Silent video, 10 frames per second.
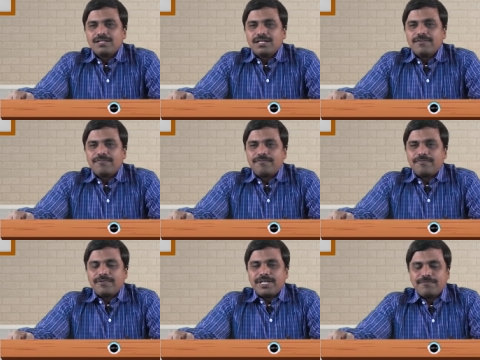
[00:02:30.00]

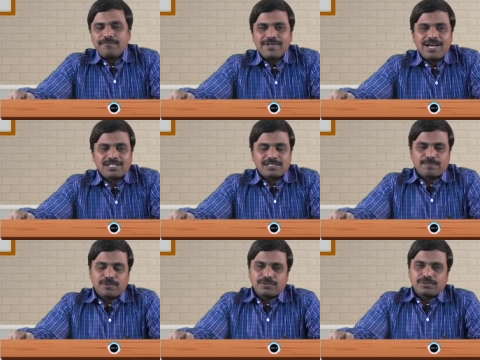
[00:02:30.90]
If we are
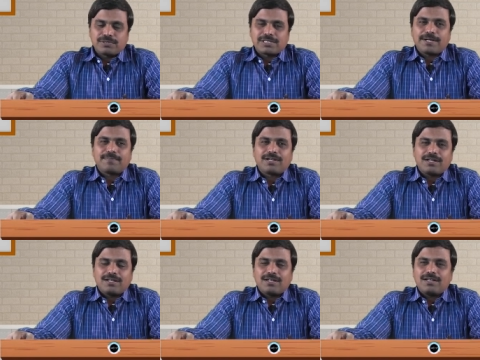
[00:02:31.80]
supposed to script
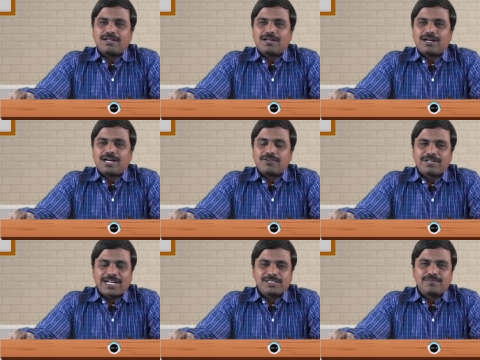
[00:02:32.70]

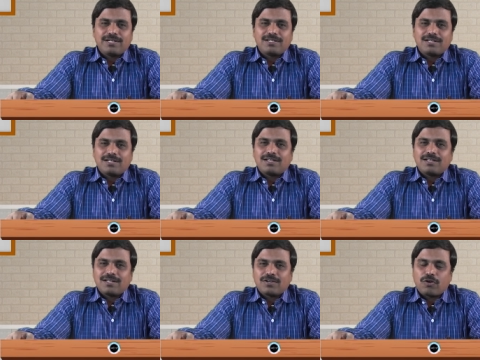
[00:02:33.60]
advertisement
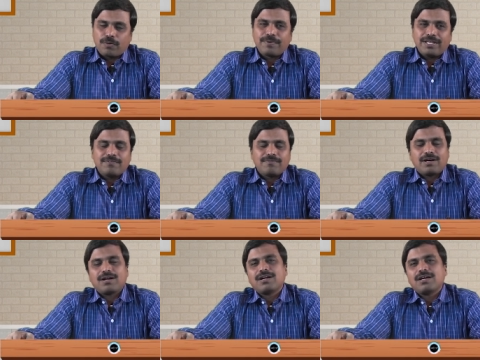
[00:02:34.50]
copy
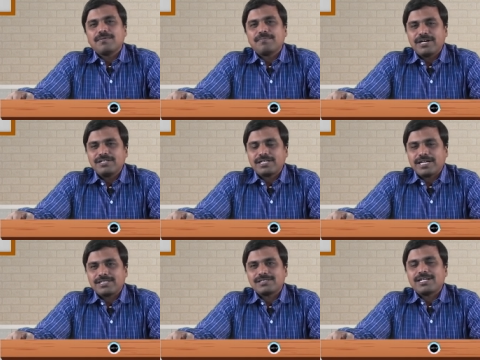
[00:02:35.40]
for print
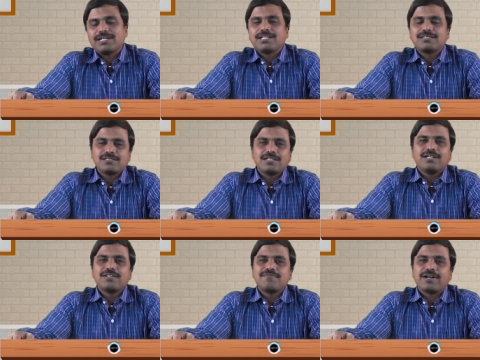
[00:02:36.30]
text, it is
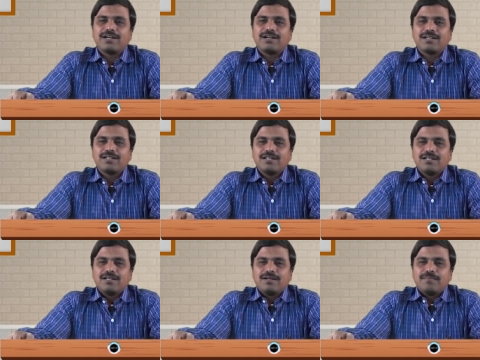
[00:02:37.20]
different.
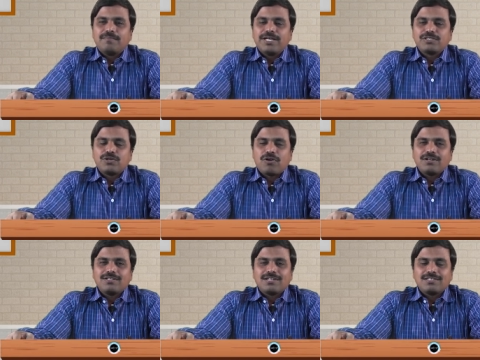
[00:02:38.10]
Based
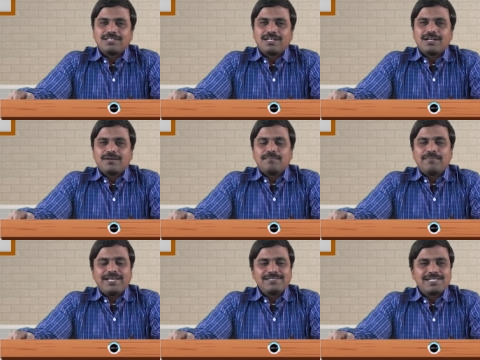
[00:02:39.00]
on the
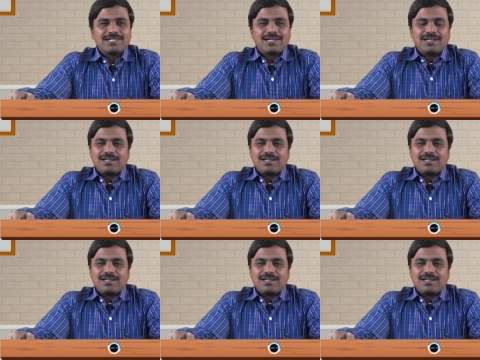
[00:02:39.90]
basic